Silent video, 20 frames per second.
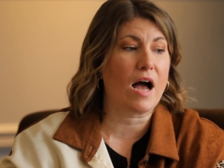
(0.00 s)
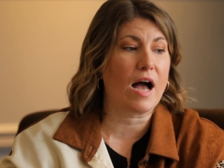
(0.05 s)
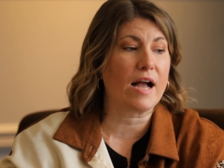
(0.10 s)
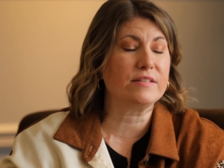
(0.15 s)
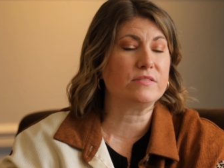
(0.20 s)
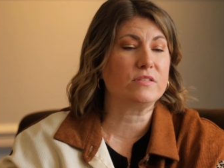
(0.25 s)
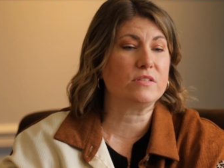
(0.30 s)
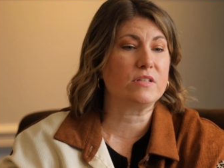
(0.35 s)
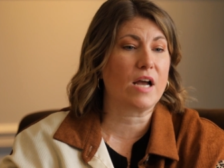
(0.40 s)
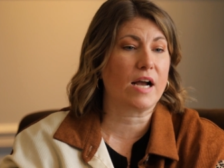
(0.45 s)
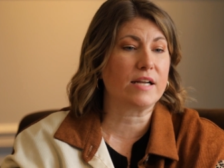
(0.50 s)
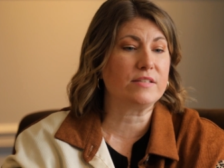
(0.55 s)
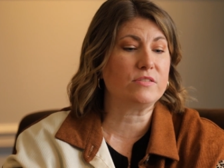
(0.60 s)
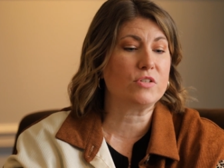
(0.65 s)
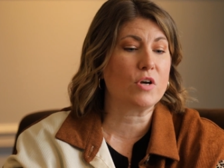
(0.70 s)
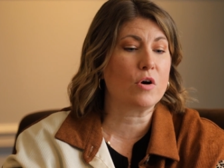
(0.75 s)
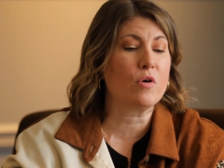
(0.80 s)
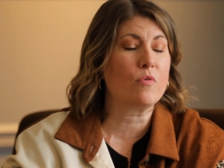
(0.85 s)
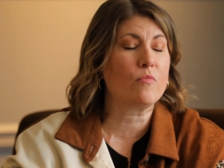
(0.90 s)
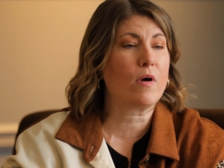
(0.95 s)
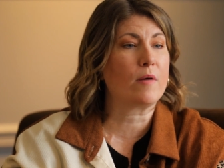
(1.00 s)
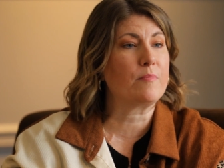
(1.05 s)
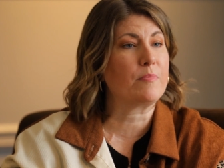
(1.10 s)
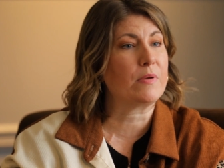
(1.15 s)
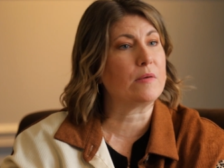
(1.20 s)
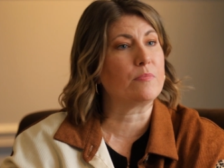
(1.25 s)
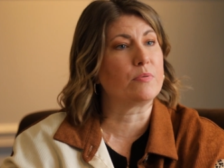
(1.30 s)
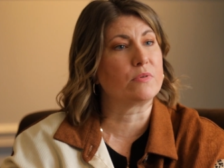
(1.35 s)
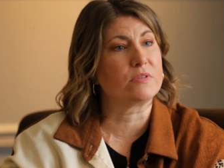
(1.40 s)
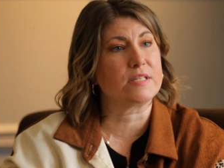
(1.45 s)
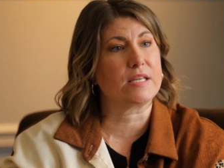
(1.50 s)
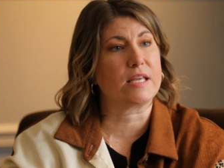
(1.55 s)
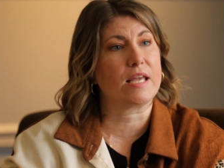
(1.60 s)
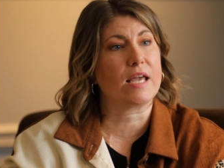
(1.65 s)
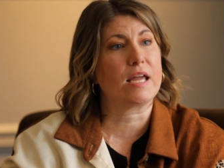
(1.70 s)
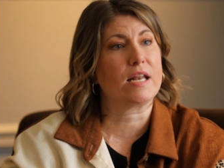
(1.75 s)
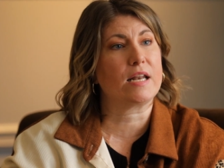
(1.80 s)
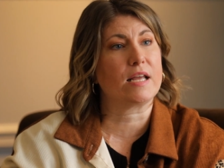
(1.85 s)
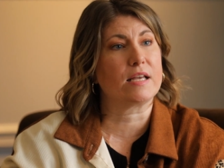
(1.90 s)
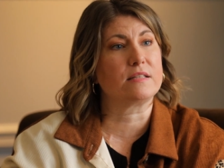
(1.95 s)
I, I don't want people to
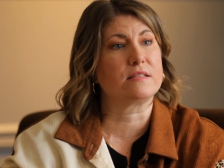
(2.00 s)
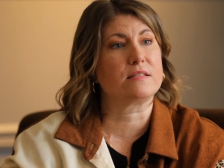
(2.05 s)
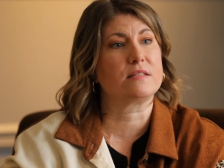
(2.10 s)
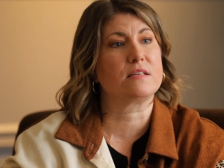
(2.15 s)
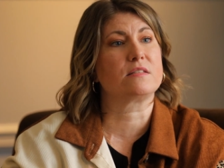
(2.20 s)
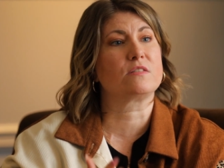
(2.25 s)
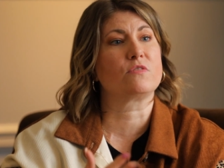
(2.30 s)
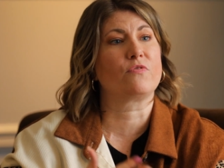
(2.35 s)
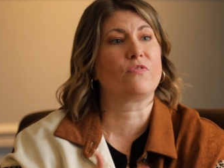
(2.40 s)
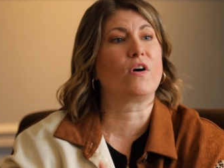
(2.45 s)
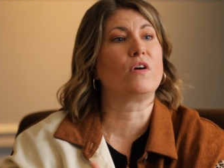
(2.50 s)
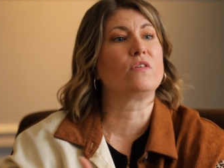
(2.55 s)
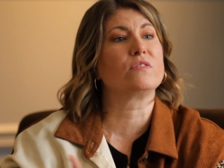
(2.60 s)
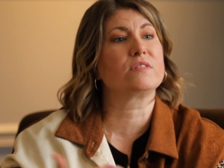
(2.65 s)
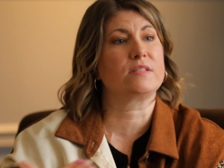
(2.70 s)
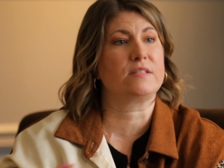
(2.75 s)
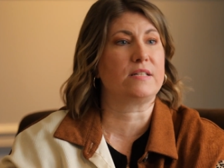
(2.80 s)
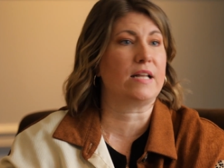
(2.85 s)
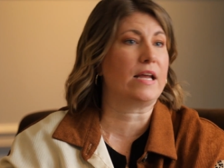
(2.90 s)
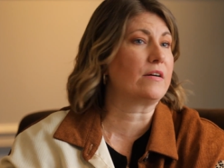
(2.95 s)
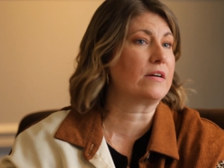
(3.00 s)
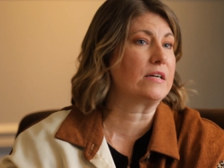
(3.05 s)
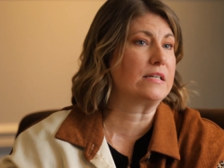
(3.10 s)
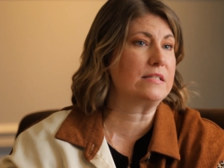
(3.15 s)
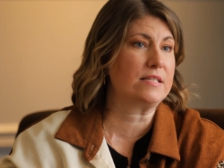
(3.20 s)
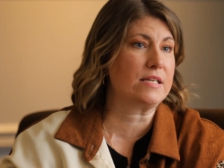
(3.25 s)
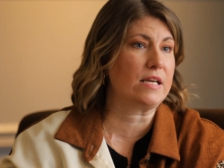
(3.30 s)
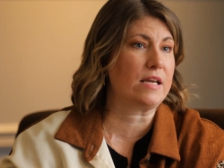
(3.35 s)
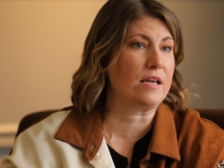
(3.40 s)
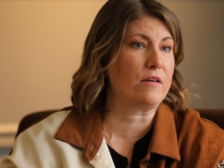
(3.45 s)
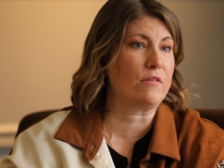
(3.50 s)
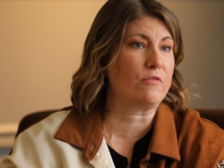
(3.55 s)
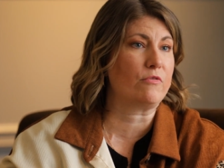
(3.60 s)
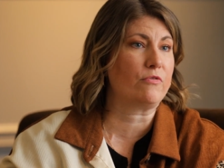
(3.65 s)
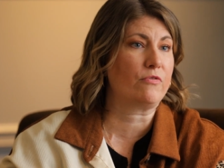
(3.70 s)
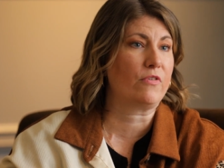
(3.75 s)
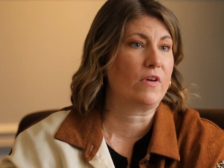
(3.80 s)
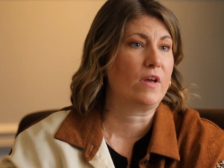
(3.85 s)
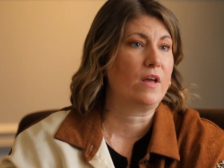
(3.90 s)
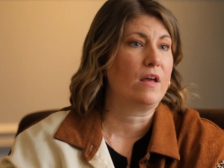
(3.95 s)
get is this false
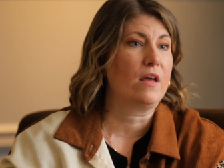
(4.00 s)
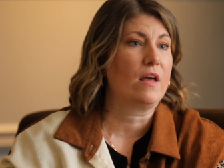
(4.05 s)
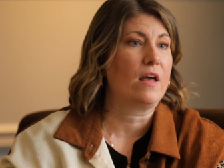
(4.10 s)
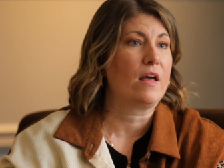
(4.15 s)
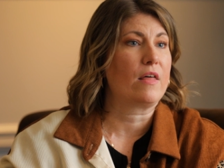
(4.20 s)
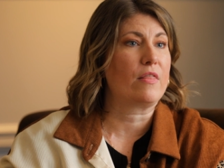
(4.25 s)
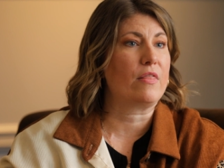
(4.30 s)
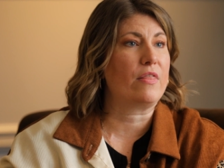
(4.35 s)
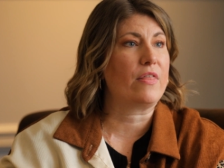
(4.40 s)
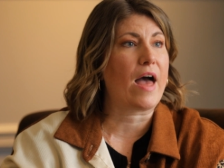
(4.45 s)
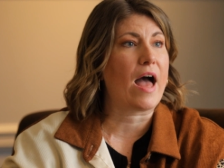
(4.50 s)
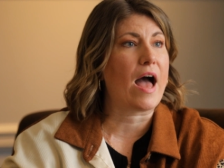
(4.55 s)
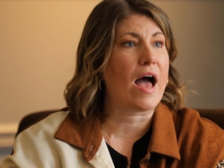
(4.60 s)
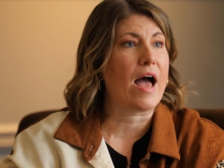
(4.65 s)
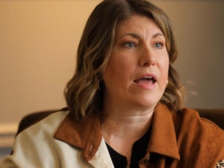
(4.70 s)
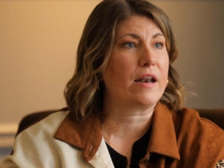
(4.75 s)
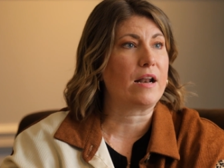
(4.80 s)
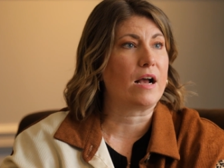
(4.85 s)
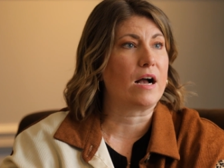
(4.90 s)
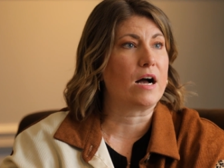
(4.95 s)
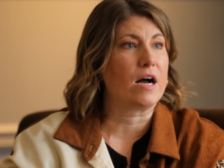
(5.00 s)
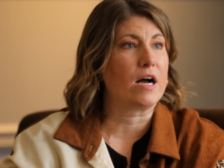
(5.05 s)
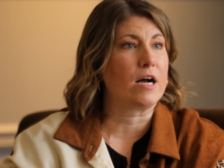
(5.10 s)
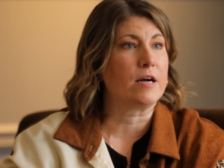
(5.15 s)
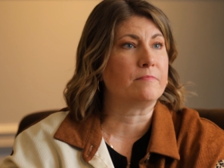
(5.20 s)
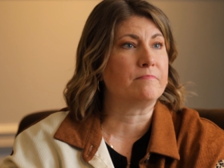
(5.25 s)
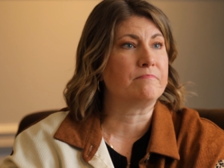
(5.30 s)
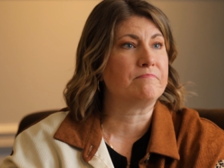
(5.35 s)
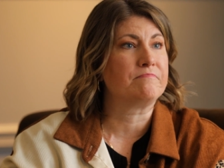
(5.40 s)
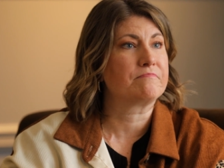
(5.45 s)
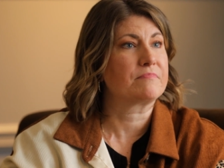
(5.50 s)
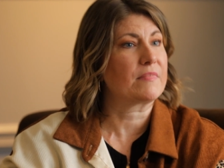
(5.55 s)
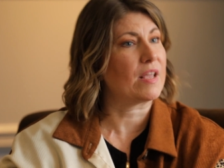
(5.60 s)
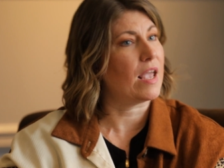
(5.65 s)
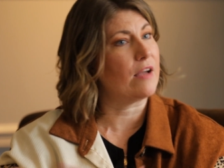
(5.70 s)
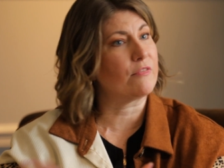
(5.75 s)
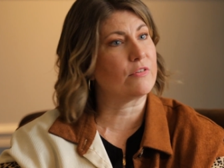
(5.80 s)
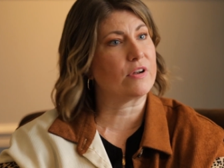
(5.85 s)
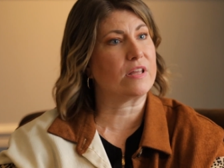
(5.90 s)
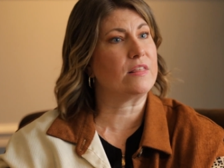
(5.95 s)
narrative right. that um,
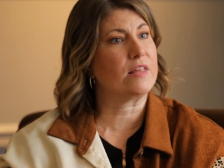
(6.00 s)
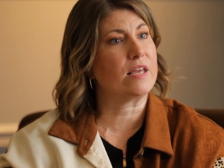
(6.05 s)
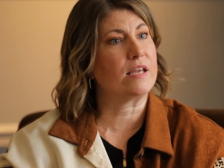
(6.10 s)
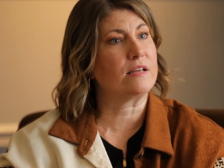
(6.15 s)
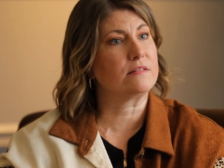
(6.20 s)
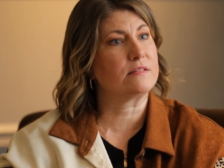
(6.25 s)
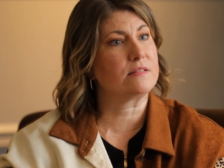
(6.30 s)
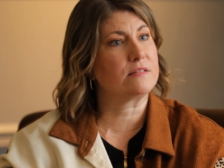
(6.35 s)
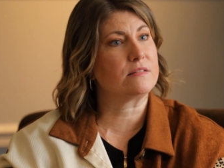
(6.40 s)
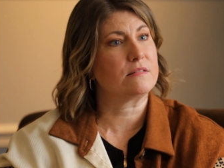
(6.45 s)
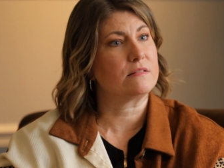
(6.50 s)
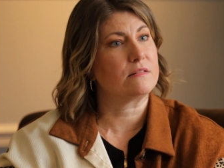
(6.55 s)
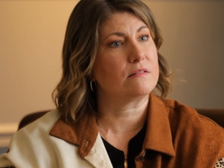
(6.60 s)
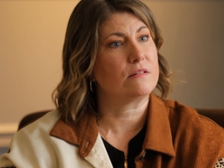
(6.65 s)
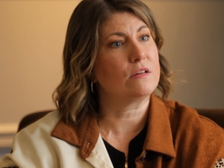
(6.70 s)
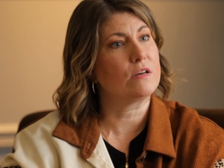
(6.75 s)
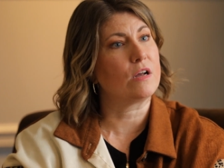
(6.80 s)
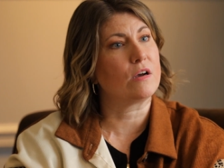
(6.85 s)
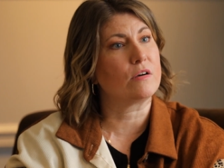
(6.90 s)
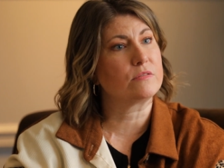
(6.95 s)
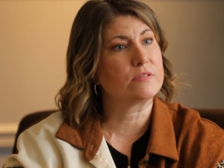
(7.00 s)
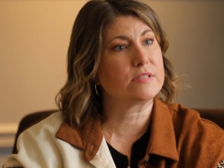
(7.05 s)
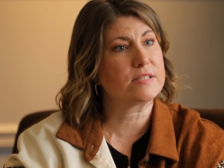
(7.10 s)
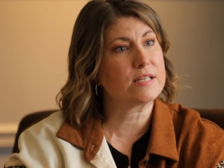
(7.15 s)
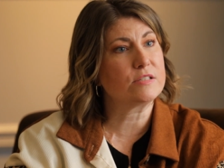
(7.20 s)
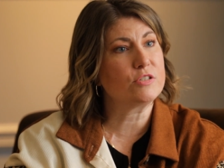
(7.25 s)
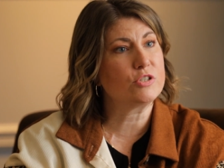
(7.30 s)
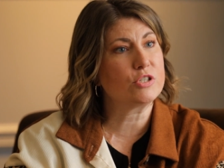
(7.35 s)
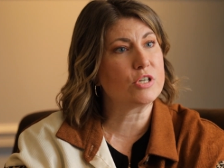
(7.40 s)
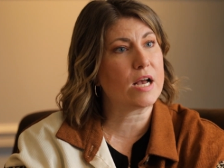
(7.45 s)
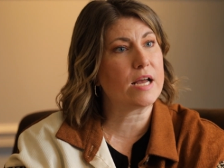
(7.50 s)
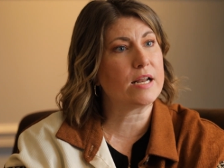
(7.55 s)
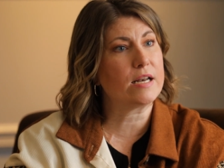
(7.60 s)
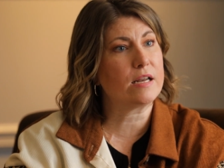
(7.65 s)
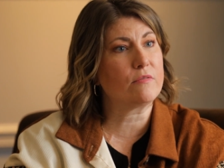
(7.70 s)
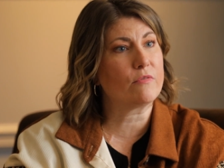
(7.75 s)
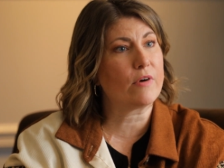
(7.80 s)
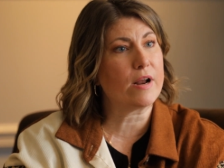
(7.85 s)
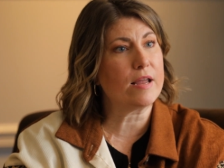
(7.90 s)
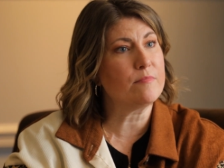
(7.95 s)
everything's you know sunshine
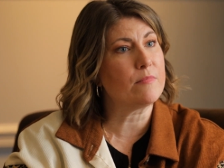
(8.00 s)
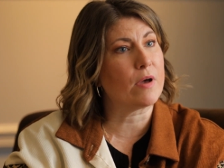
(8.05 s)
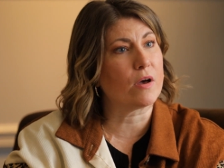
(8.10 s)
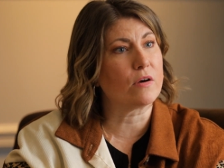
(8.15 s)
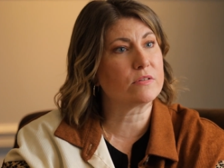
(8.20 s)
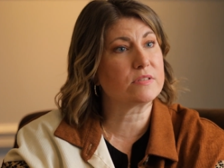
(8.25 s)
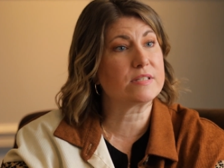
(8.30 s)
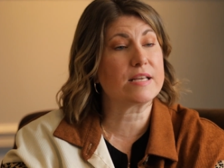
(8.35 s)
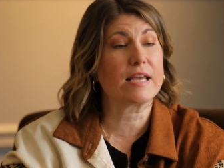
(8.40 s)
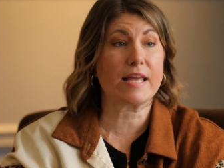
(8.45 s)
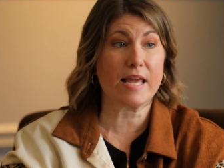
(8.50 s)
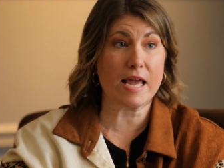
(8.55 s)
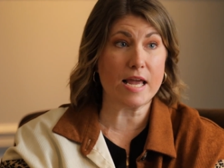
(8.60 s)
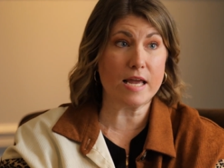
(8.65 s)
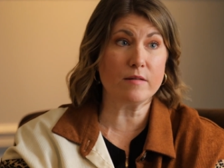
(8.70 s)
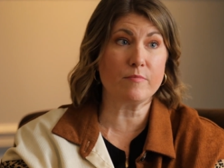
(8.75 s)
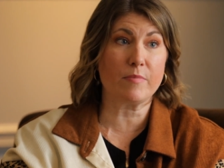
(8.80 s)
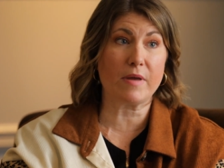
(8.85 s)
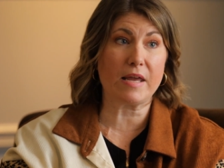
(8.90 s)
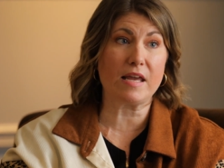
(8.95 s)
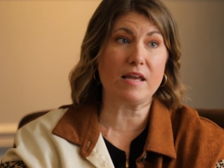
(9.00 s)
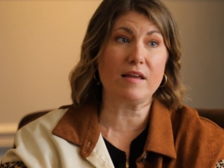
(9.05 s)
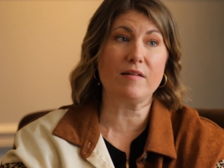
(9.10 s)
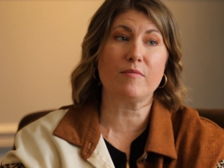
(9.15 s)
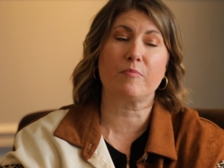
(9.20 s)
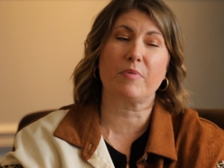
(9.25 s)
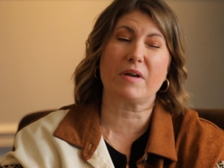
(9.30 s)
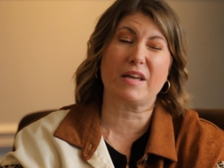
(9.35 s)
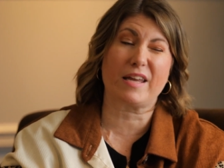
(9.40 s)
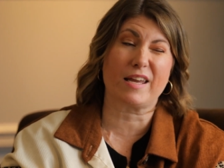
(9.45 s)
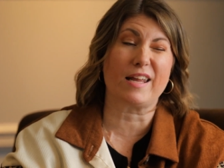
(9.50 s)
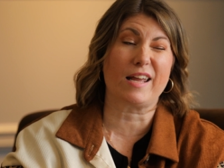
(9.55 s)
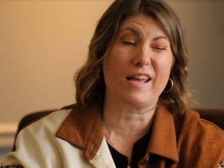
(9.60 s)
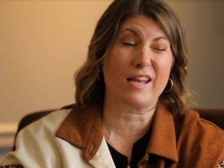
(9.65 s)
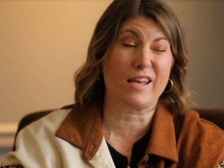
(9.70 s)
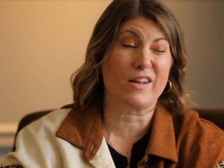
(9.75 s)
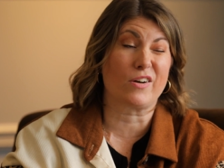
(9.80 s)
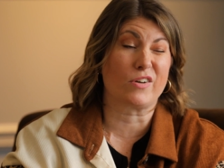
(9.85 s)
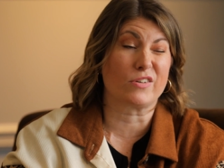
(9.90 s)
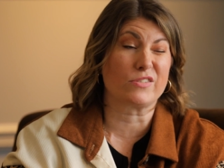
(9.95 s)
and rainbows. It can be, but
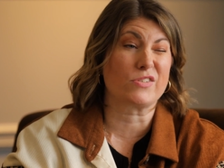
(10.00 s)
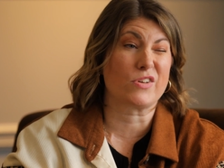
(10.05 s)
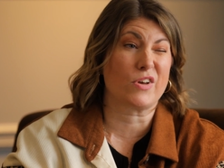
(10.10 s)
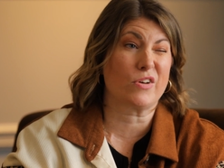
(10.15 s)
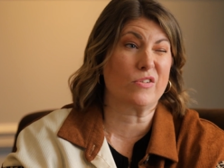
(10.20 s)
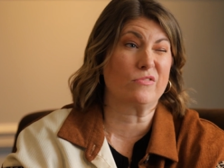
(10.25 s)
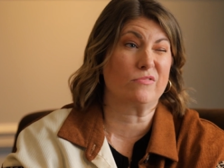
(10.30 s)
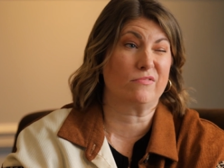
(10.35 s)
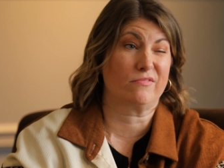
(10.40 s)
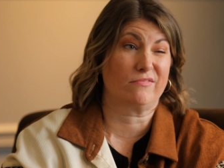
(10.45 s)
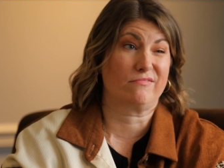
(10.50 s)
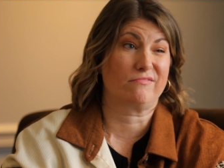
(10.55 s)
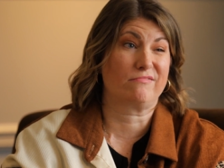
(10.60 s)
it can also